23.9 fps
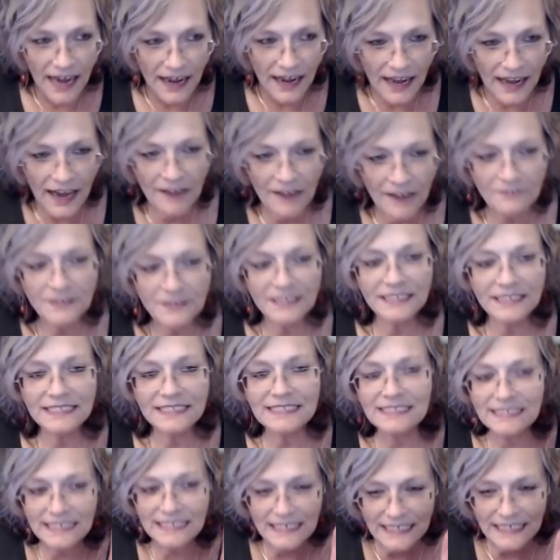having
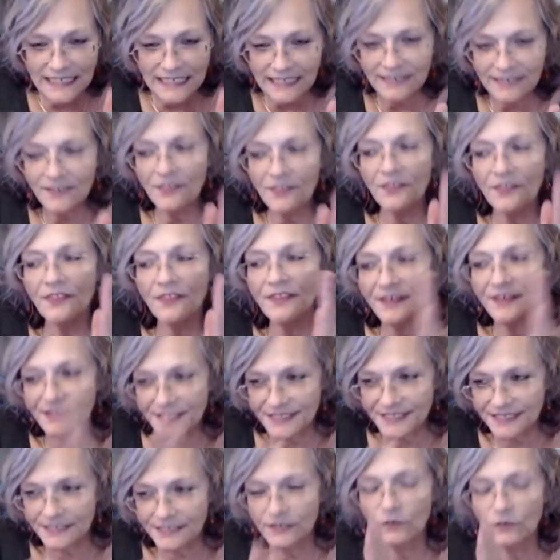seen
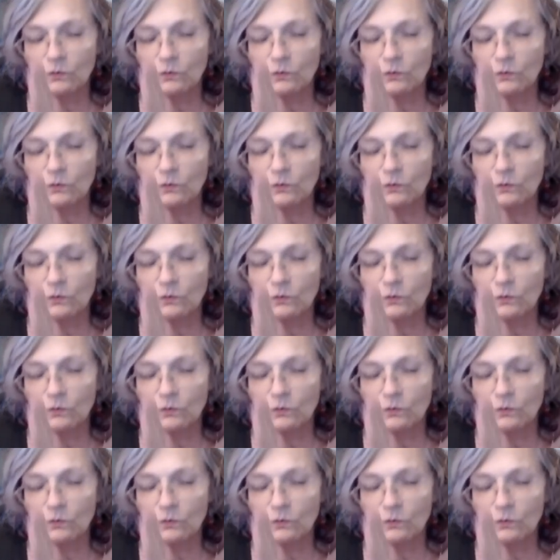this